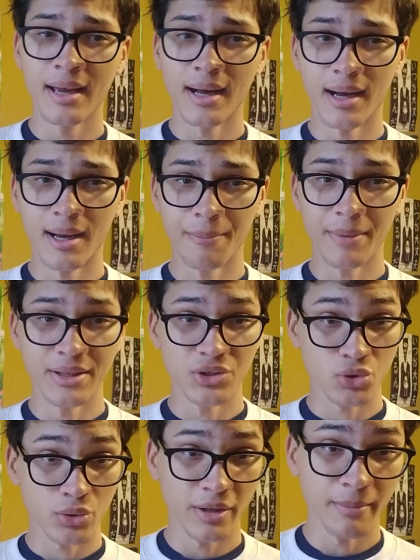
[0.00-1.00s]
and
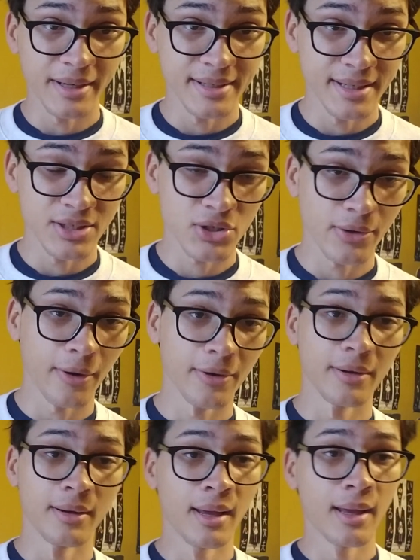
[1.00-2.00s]
sorting by date
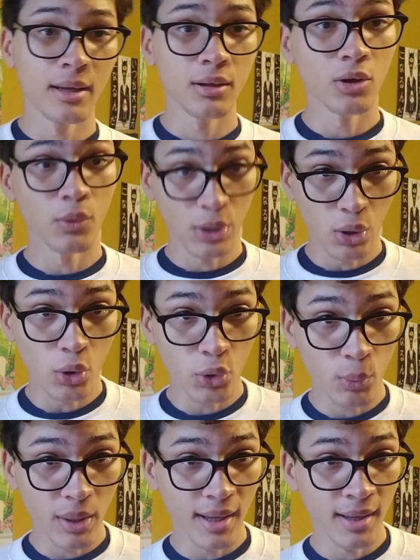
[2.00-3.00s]
started, going all the
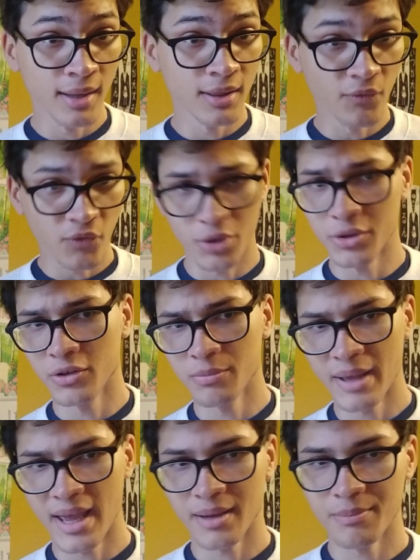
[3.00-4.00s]
way the farthest back,